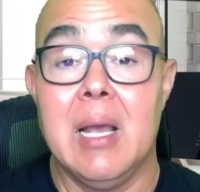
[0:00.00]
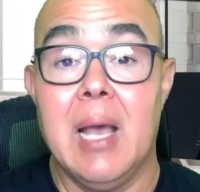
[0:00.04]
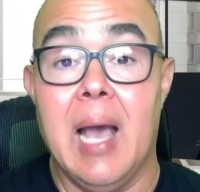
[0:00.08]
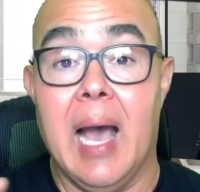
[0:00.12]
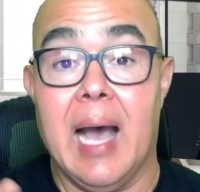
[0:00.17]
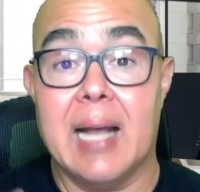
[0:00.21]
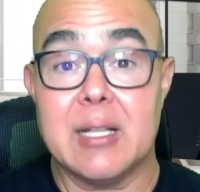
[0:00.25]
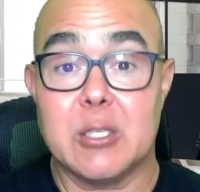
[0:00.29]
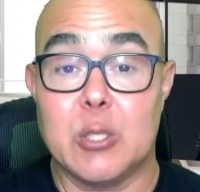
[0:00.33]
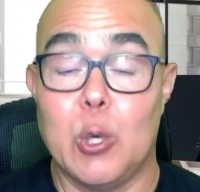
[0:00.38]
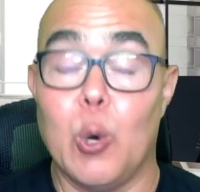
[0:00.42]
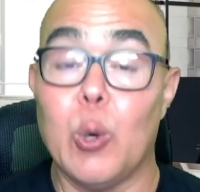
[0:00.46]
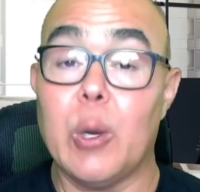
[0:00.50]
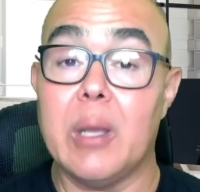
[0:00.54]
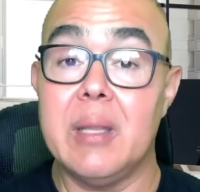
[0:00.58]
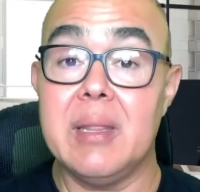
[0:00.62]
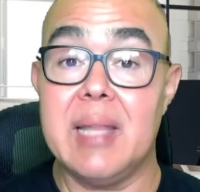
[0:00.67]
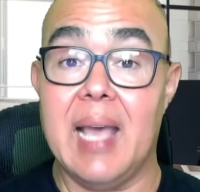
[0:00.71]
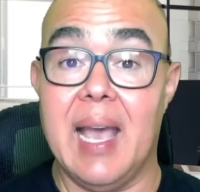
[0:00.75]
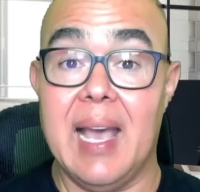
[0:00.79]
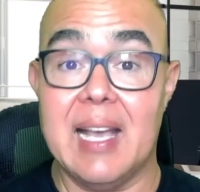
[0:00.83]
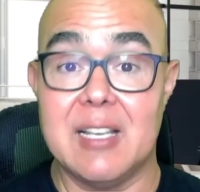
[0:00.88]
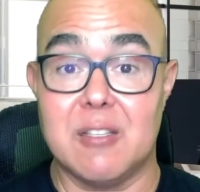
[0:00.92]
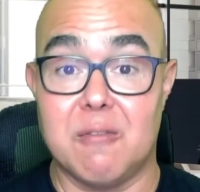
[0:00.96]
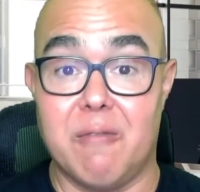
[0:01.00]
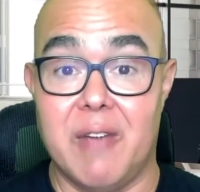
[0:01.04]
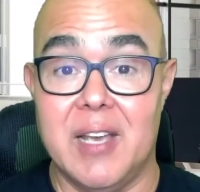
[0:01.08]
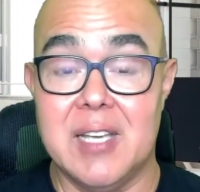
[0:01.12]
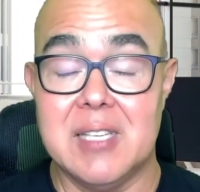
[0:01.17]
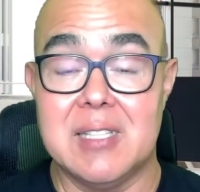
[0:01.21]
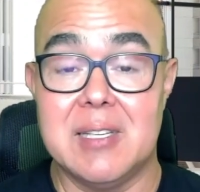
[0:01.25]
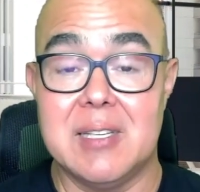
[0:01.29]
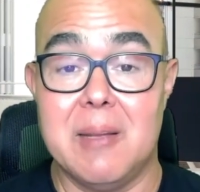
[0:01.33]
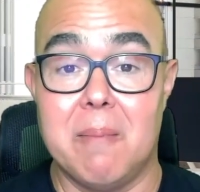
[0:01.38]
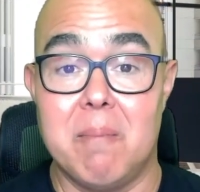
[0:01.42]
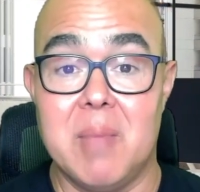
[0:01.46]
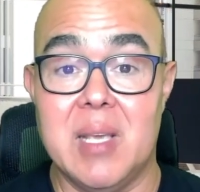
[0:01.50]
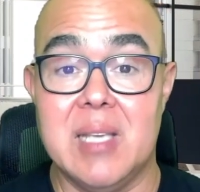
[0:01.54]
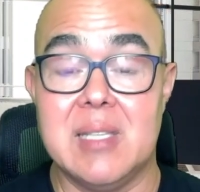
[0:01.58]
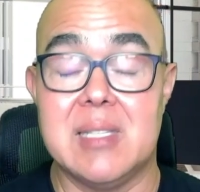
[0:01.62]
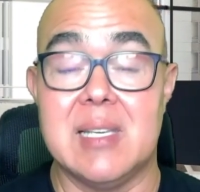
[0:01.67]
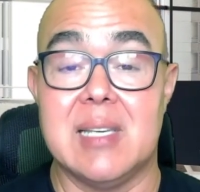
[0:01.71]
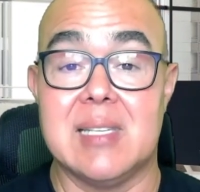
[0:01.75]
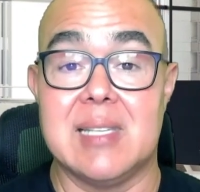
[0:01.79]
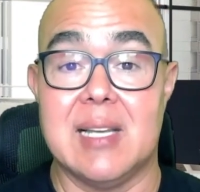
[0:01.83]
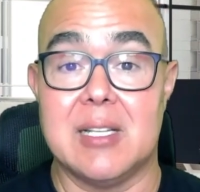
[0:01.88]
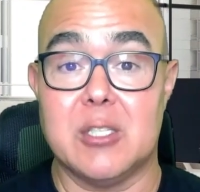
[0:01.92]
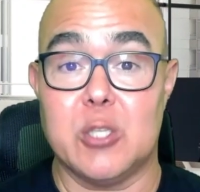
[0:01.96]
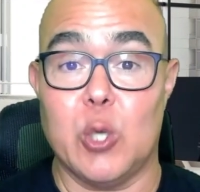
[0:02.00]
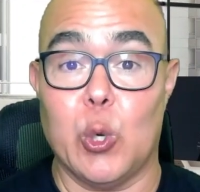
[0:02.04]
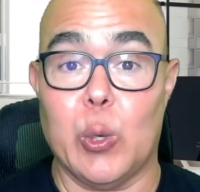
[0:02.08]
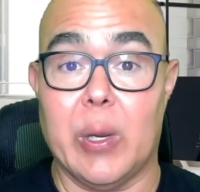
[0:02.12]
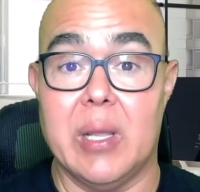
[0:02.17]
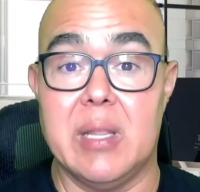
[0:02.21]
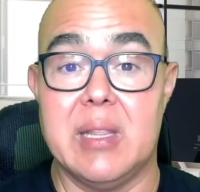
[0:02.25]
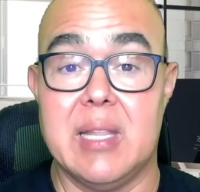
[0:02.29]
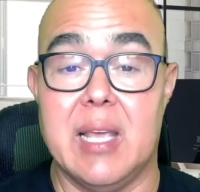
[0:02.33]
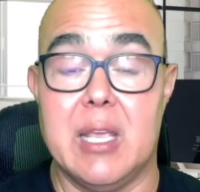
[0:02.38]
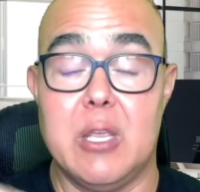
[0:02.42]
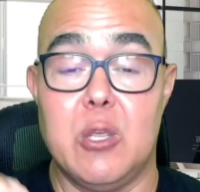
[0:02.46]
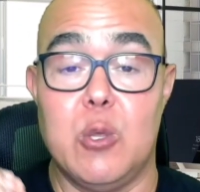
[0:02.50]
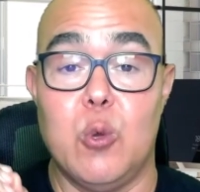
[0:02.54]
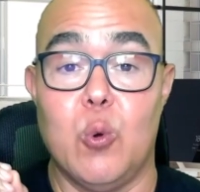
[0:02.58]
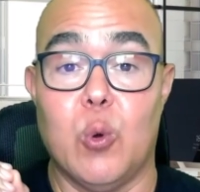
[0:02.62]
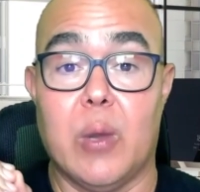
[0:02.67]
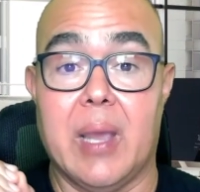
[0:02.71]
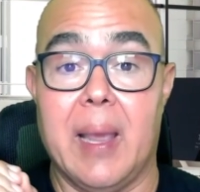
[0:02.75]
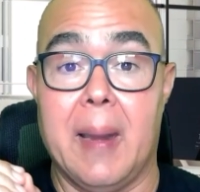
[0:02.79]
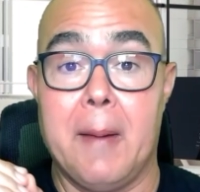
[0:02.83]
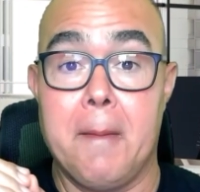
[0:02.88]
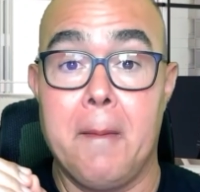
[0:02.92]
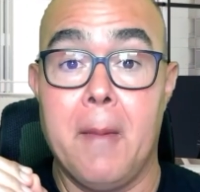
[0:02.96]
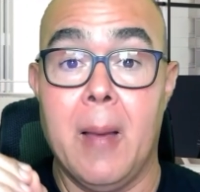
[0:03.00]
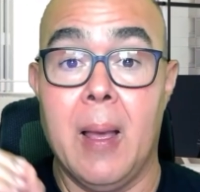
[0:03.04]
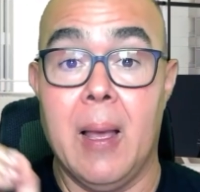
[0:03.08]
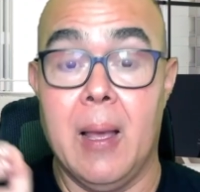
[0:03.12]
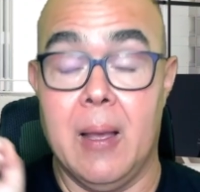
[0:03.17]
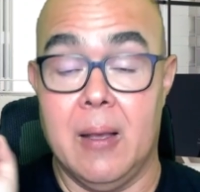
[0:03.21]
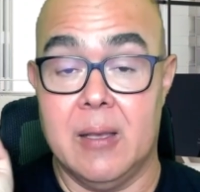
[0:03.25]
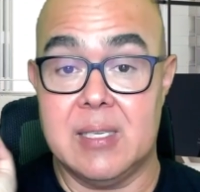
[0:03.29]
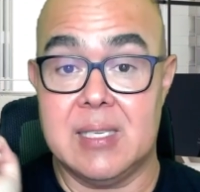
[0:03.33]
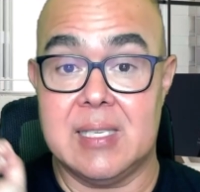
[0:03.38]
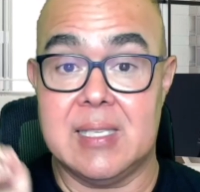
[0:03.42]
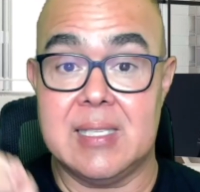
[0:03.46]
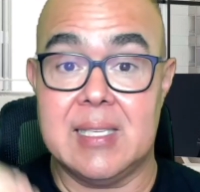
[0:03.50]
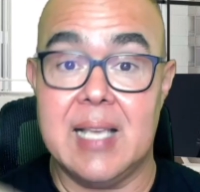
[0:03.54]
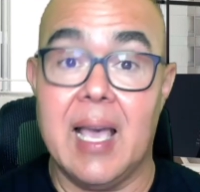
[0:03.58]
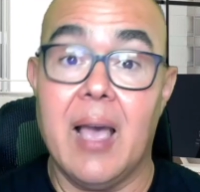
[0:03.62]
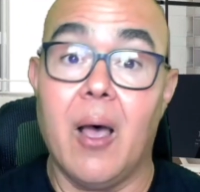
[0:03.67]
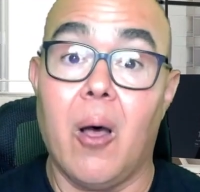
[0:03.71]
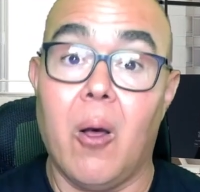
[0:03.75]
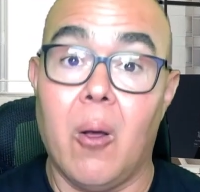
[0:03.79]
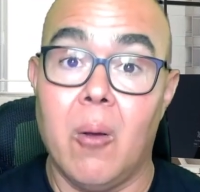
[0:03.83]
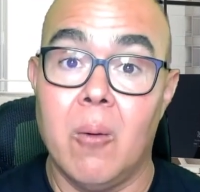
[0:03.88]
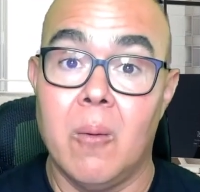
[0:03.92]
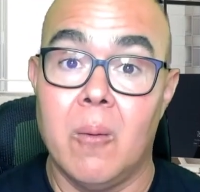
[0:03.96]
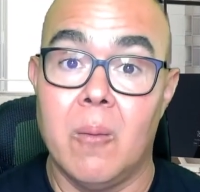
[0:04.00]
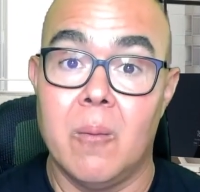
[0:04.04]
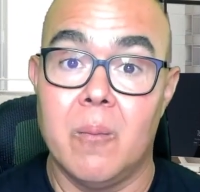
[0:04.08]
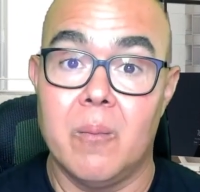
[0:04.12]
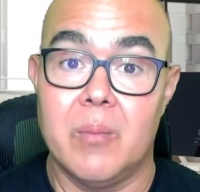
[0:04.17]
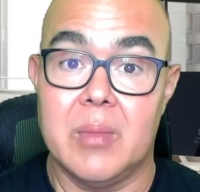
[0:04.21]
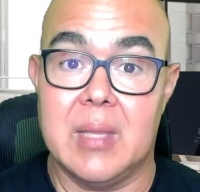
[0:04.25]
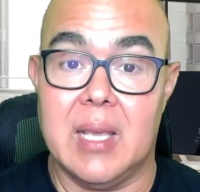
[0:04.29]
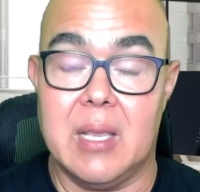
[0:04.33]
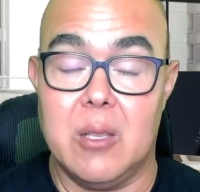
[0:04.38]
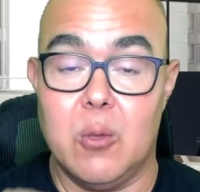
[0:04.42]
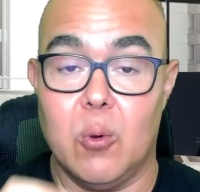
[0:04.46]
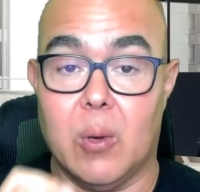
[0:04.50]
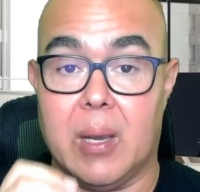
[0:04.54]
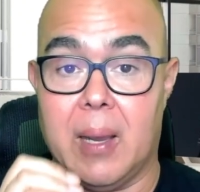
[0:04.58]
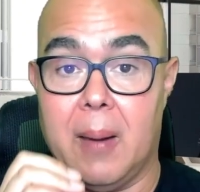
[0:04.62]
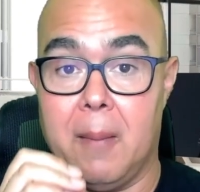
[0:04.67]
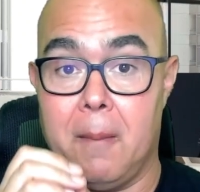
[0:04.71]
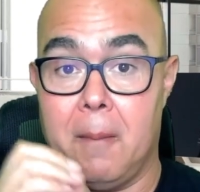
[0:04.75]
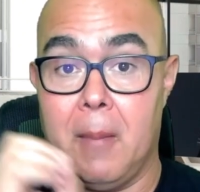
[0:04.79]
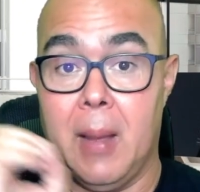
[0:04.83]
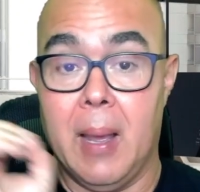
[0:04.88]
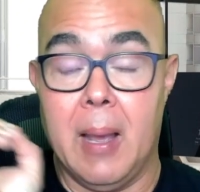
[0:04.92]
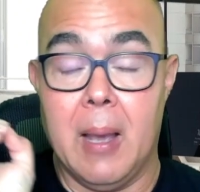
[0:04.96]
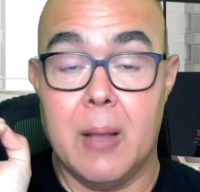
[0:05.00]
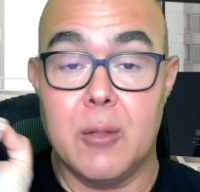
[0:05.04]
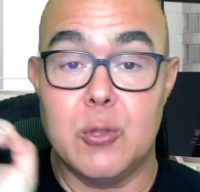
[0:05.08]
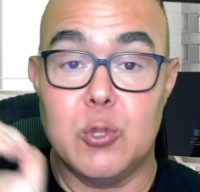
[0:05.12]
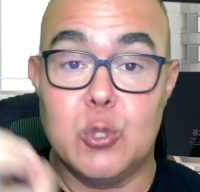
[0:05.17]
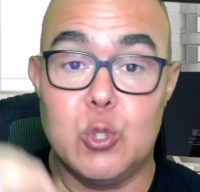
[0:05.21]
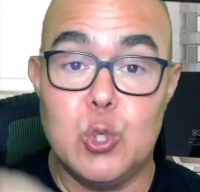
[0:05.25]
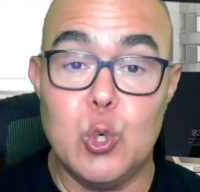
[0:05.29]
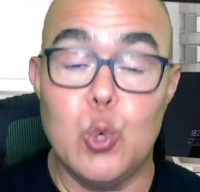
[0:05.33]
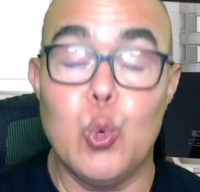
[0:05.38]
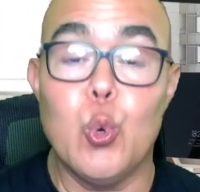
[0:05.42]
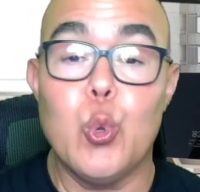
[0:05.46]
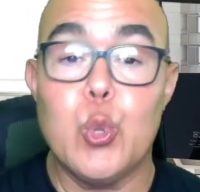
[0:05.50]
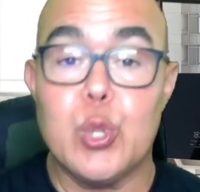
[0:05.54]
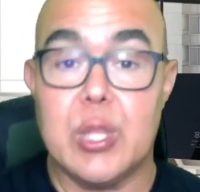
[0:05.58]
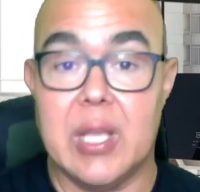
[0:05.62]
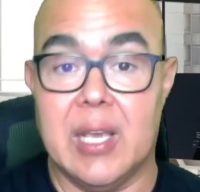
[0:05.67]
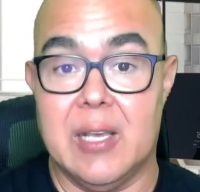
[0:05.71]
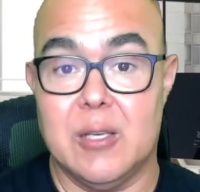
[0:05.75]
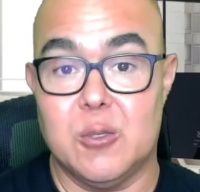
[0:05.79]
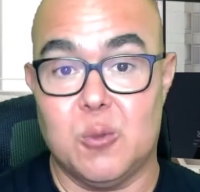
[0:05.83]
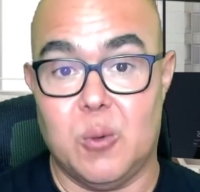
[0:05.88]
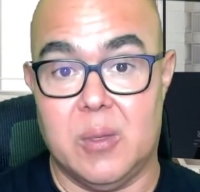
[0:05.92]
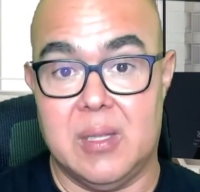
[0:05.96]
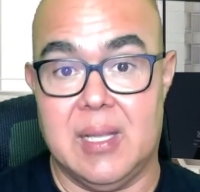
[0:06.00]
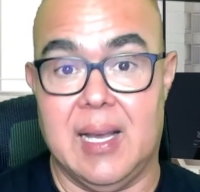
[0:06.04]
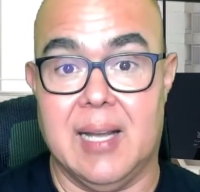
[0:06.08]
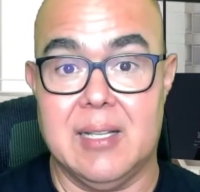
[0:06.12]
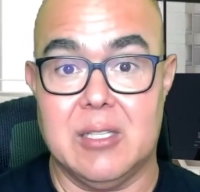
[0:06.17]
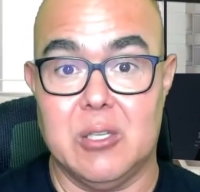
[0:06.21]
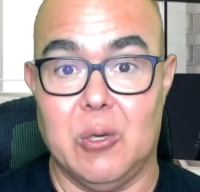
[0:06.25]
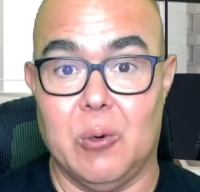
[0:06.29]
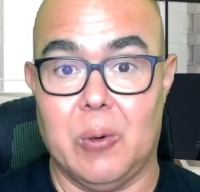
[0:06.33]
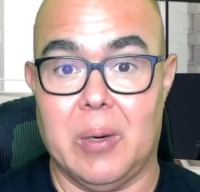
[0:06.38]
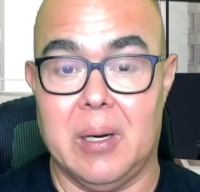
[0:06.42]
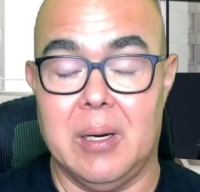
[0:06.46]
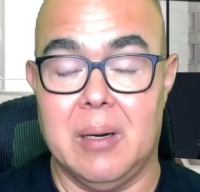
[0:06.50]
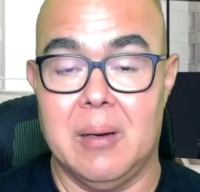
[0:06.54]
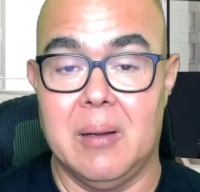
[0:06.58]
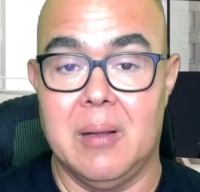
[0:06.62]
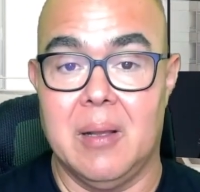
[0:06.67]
A token that has vested means it's a token that you can sell, that you can do things with that token.